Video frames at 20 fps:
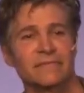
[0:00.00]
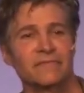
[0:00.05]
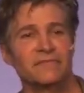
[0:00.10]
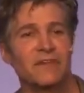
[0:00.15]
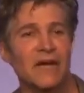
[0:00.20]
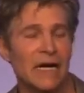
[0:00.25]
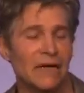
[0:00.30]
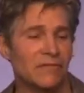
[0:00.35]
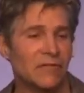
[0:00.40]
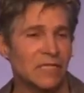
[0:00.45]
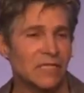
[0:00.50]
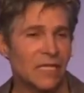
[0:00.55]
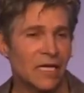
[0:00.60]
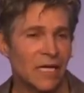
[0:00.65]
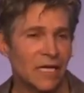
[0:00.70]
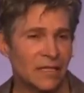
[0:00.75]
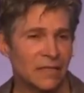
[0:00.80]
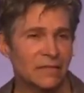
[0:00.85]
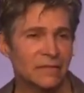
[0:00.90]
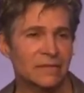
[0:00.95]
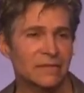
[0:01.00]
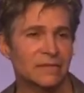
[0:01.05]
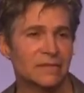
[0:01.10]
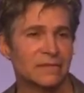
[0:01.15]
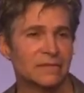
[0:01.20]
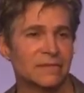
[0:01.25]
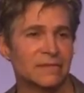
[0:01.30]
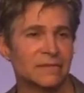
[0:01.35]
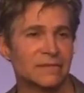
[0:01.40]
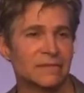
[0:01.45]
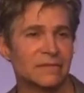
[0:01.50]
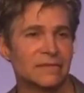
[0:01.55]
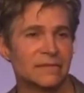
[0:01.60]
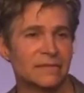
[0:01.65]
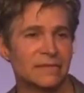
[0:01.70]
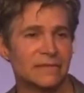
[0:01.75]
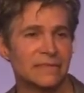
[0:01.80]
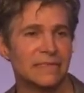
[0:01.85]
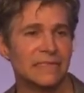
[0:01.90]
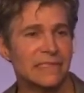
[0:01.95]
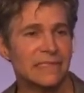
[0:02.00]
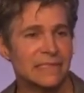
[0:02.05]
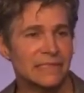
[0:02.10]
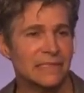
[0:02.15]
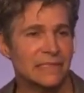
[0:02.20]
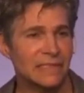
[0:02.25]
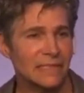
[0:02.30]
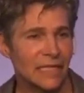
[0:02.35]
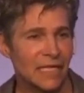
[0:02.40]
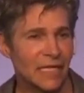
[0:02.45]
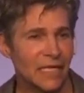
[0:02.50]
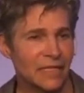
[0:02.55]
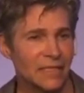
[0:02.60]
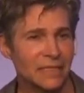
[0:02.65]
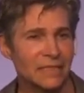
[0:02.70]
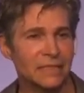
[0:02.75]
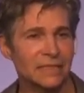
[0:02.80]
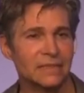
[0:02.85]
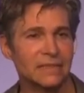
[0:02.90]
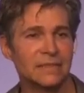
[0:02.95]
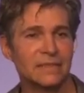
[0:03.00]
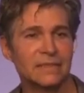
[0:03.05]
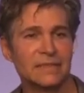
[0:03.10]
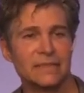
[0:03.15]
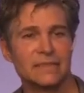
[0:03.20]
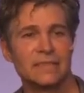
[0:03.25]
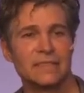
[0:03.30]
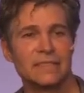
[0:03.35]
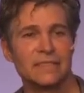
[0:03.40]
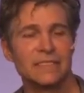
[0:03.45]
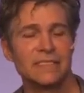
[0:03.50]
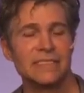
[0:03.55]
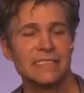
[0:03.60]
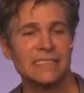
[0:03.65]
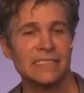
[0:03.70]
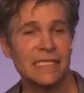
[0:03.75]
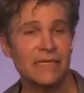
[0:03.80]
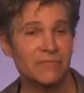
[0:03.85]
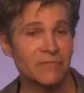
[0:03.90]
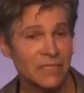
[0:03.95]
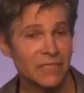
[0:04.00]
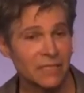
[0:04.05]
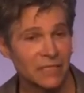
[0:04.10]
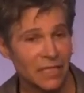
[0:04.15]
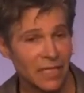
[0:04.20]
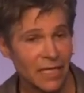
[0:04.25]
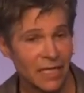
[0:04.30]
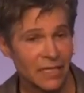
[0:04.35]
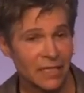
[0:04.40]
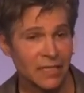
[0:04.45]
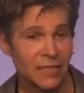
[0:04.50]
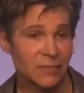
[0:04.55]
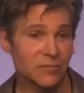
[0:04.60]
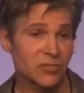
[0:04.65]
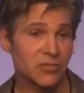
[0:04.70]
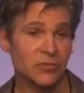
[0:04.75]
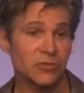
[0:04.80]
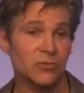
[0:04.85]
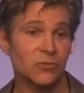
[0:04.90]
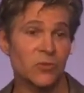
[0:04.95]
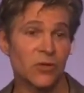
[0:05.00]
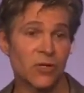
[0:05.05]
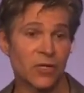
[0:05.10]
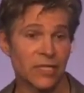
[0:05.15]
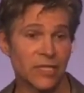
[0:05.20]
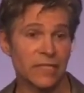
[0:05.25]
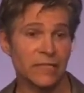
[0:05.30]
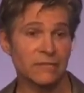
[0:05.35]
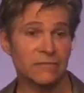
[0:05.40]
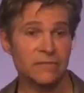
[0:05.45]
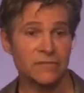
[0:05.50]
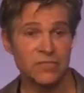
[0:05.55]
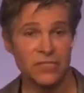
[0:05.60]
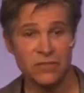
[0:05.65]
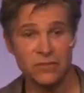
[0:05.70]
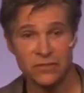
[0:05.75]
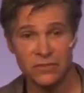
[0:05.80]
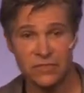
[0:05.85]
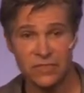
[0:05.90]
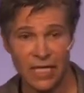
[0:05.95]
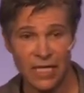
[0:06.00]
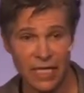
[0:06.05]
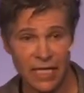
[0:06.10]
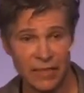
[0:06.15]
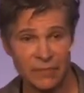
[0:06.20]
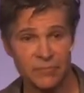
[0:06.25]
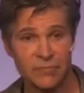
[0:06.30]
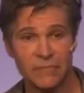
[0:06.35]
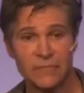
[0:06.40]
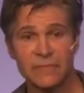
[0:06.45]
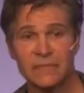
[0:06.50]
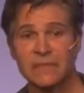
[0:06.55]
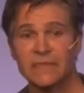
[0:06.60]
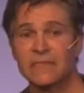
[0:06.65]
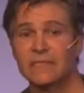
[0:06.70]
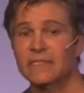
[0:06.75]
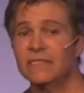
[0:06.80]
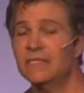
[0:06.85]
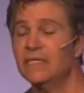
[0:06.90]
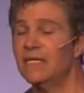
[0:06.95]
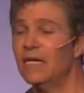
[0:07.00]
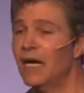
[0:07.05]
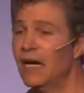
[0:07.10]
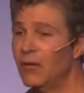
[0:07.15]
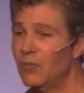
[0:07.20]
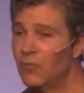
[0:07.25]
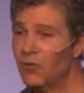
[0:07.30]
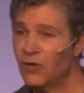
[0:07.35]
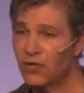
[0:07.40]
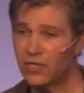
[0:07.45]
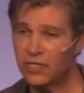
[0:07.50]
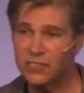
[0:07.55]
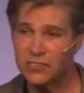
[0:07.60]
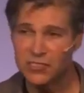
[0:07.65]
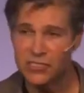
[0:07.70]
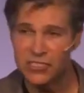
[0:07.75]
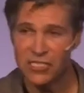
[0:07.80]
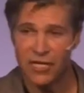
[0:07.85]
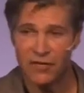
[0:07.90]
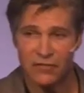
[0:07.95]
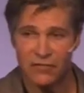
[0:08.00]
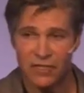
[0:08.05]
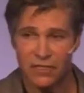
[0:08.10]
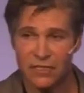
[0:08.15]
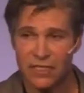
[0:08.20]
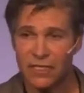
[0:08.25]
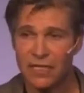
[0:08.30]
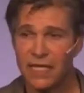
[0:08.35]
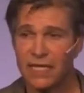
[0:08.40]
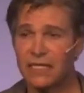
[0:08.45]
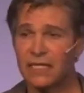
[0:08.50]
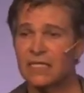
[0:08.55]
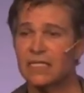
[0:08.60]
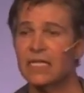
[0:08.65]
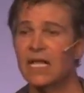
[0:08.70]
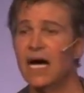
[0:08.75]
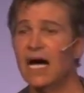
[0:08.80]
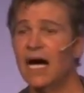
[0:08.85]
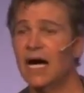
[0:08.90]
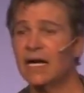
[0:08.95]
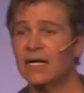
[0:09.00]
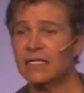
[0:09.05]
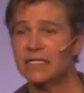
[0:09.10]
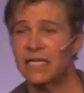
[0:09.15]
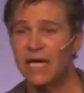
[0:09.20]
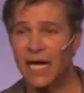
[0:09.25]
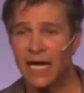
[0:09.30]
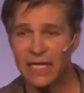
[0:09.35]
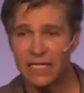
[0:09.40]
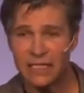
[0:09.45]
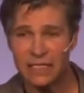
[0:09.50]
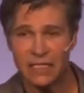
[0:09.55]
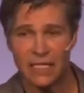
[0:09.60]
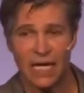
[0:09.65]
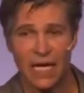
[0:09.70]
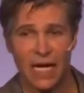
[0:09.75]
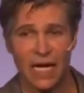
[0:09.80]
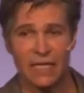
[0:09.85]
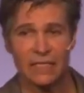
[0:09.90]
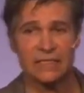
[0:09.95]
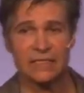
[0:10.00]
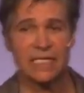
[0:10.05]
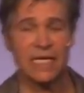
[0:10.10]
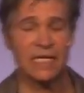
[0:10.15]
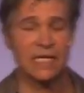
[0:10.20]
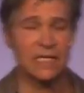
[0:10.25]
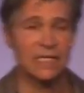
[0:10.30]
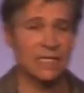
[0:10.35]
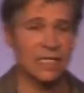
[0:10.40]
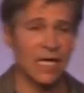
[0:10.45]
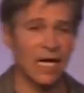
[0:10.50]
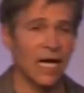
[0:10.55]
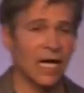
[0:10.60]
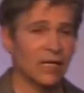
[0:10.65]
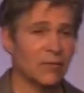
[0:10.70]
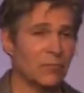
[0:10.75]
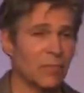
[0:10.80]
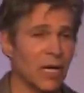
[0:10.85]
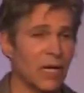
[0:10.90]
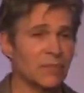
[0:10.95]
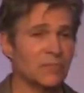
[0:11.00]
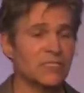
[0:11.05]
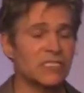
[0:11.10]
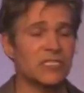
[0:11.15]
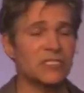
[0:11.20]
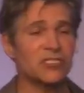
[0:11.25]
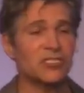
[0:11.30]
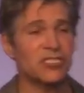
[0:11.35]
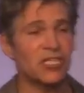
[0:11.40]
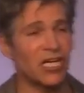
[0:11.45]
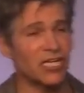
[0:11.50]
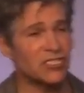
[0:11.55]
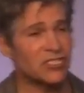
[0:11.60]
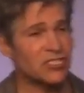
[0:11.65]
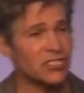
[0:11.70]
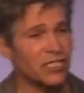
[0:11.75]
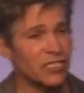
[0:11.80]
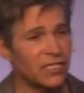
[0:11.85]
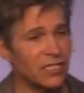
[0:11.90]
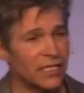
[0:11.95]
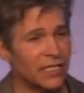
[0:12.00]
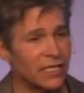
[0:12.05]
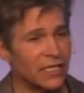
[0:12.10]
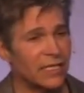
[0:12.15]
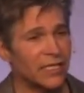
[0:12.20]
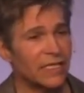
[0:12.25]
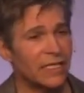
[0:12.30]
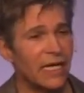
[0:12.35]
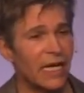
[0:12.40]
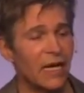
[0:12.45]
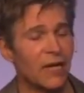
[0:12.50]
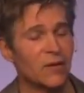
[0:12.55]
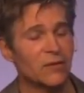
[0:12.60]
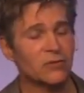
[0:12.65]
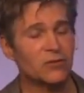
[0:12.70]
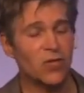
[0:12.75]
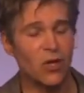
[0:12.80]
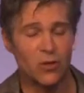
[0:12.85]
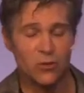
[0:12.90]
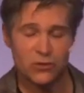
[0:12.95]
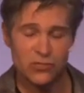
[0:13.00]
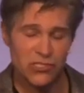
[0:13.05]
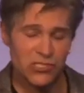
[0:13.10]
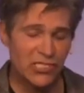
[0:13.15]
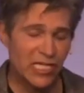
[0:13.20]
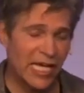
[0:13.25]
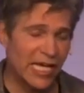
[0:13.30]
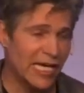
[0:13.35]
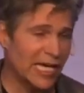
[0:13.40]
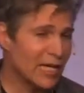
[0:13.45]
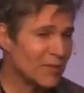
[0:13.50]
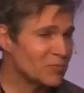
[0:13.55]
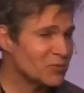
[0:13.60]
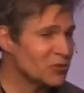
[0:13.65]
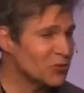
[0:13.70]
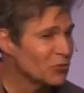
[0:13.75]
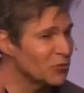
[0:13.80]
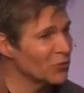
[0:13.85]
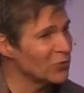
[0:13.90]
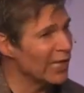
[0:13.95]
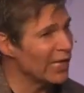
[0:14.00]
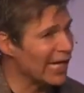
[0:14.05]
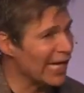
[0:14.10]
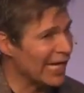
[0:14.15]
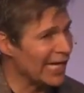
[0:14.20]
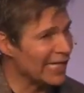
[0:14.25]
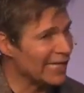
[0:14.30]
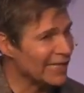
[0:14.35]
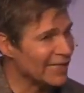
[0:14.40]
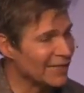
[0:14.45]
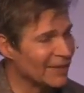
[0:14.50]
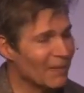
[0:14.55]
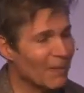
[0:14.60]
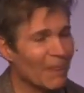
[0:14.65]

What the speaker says: 5 o'clock, 6 o'clock, 7 o'clock, I'm still working, dinner time. I'm working 8 o'clock, 9 o'clock, 10 o'clock. Mom says, Justin, now don't stay up too late